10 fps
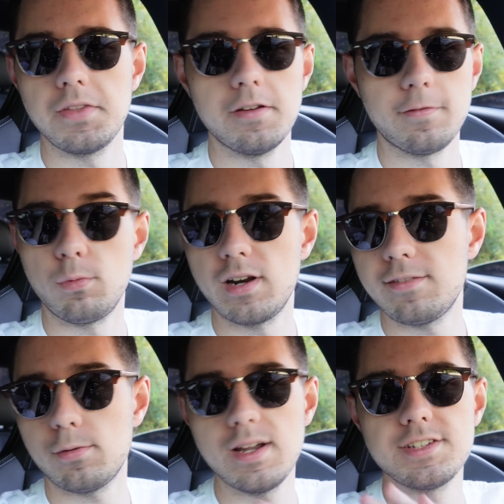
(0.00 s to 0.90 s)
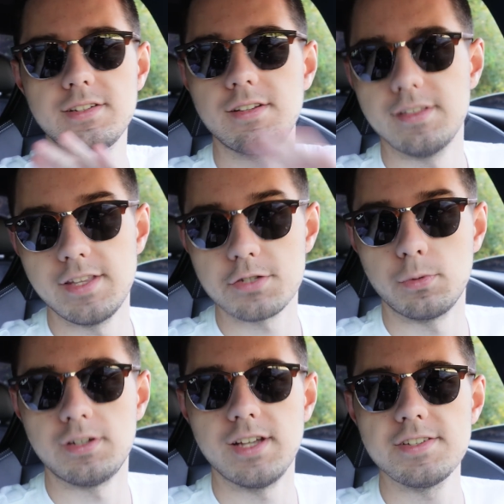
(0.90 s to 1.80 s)
For whatever reason, this
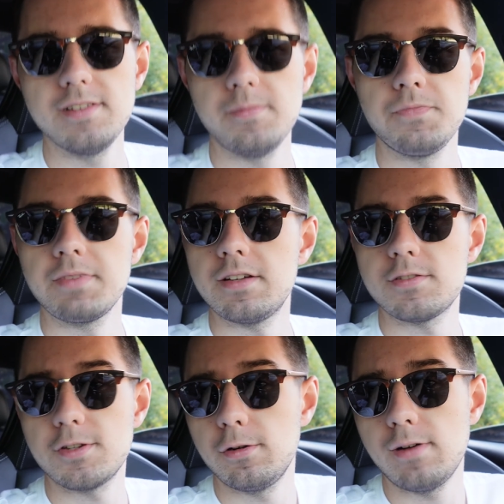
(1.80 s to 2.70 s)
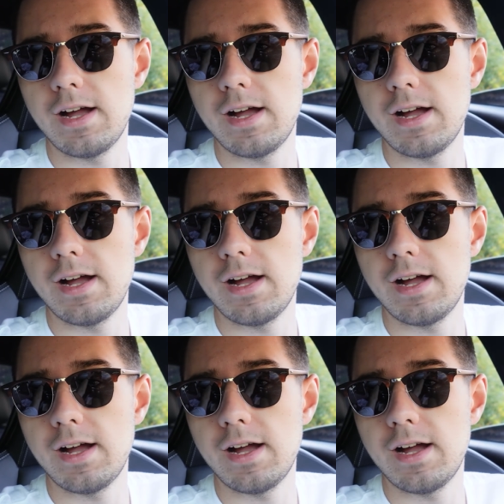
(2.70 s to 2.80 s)
one doesn't, so